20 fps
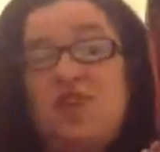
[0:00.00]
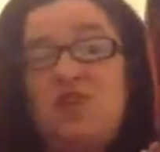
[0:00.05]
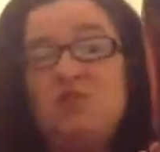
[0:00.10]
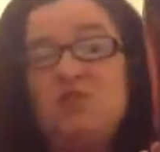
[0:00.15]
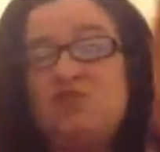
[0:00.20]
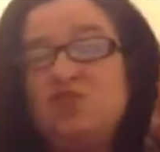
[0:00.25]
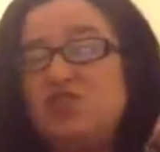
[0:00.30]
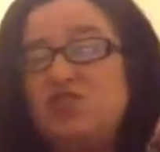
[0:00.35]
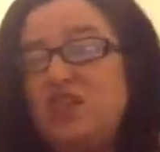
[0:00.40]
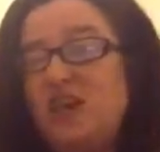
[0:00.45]
was
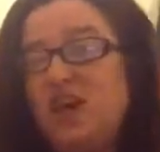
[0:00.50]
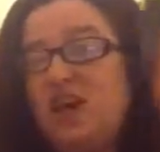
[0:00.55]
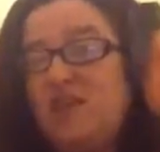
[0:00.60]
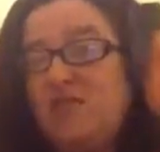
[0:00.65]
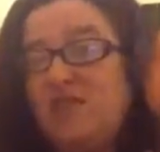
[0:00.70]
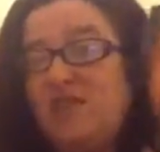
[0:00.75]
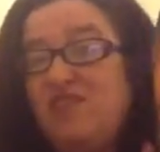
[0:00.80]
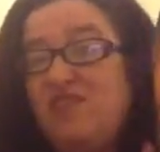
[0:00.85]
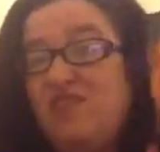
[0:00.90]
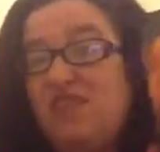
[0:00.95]
just getting a
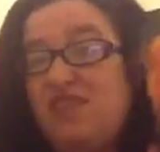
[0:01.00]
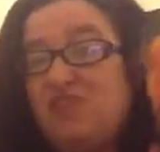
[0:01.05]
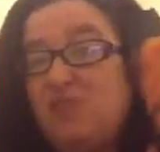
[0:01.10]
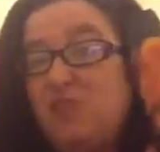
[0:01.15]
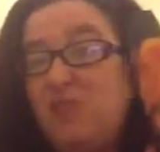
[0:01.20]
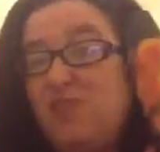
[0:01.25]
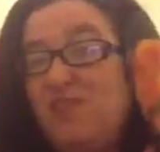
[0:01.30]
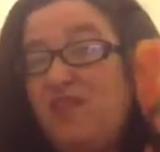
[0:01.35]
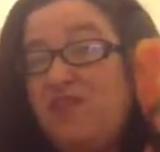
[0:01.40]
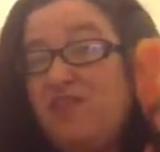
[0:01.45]
bit fed
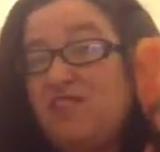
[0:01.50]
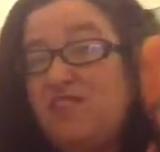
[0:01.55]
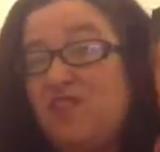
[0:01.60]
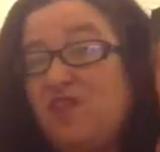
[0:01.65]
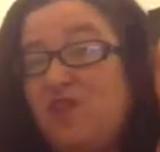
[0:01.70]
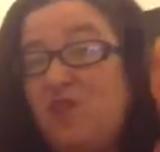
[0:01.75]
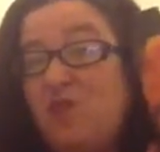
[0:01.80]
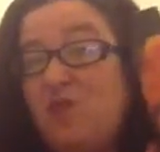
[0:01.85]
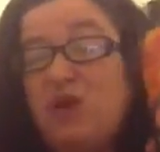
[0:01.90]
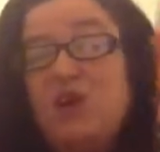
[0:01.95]
up of it,
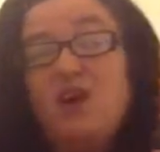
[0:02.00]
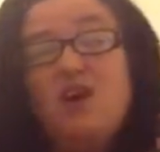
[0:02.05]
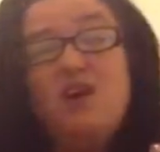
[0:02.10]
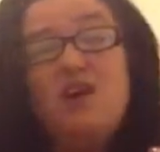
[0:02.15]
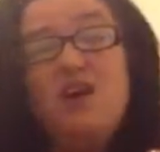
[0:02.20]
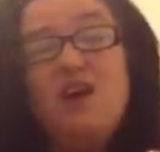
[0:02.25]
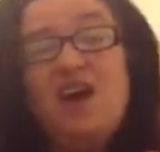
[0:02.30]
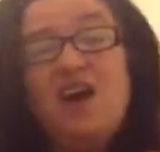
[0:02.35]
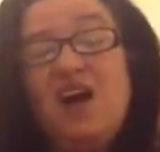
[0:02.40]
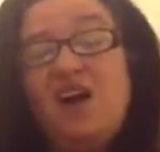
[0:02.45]
so
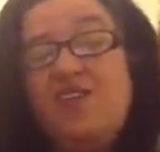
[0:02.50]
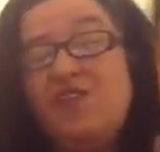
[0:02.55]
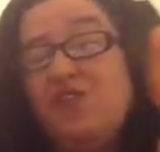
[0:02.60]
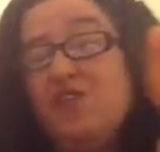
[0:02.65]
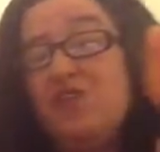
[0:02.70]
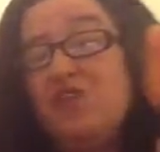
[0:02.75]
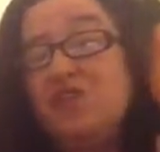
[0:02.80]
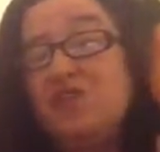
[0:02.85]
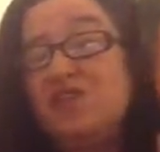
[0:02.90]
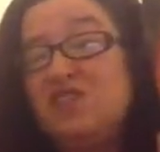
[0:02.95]
I
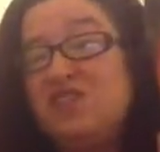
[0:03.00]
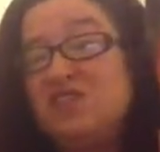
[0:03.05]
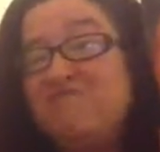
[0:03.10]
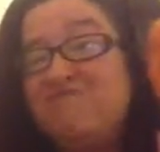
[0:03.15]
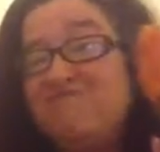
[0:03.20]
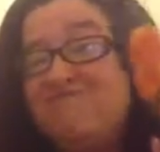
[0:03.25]
thought